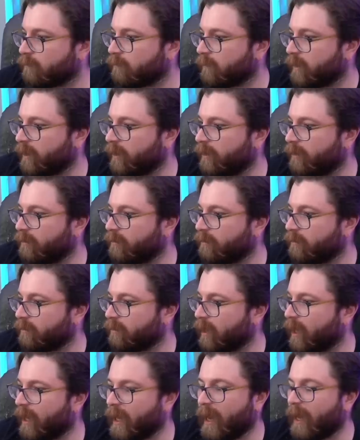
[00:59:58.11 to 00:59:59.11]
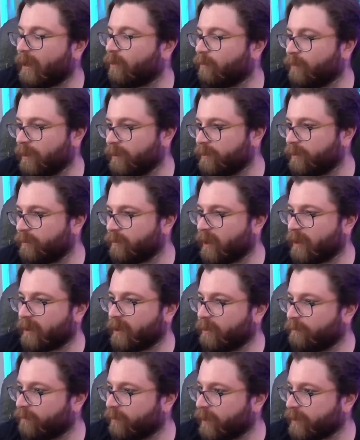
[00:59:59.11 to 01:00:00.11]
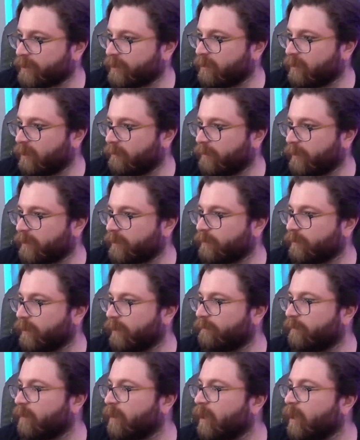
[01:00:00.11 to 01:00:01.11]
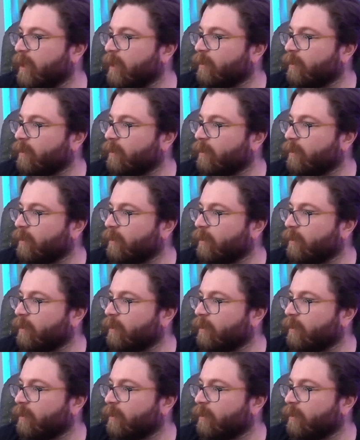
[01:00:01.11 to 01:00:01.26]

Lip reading: Yeah. I don't want to do like an oppression Olympics or whatever.